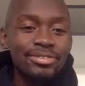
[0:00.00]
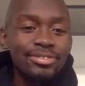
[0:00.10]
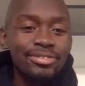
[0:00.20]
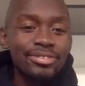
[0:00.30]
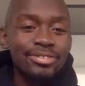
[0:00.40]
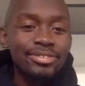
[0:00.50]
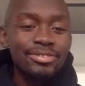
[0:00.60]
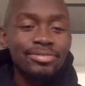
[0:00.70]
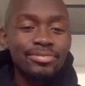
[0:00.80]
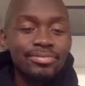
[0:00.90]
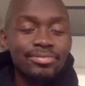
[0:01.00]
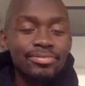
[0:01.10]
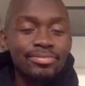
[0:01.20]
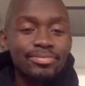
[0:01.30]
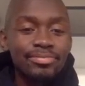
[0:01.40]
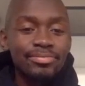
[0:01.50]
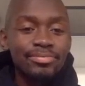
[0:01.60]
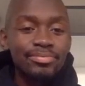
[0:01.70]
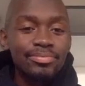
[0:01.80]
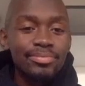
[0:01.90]

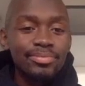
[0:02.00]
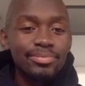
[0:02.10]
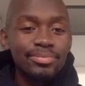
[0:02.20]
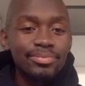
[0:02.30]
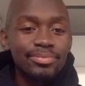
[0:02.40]
No words are spoken by the person on screen.